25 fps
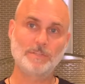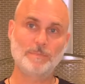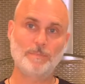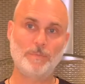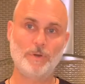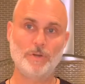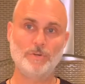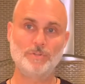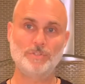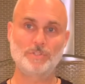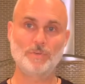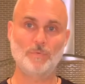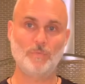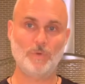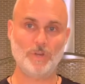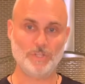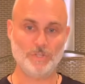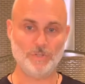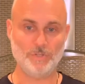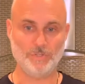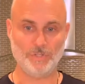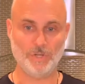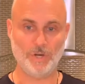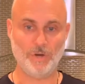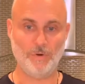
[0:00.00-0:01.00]
opposed to what
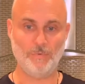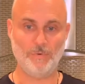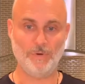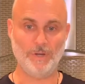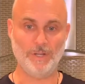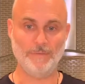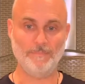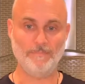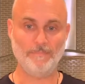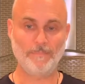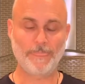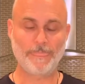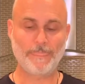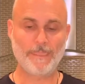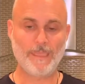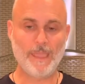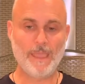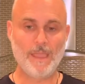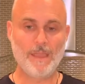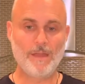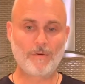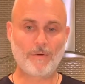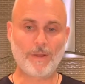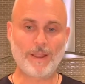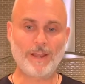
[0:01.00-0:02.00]
you don't want,
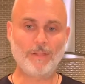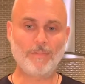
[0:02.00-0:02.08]
right?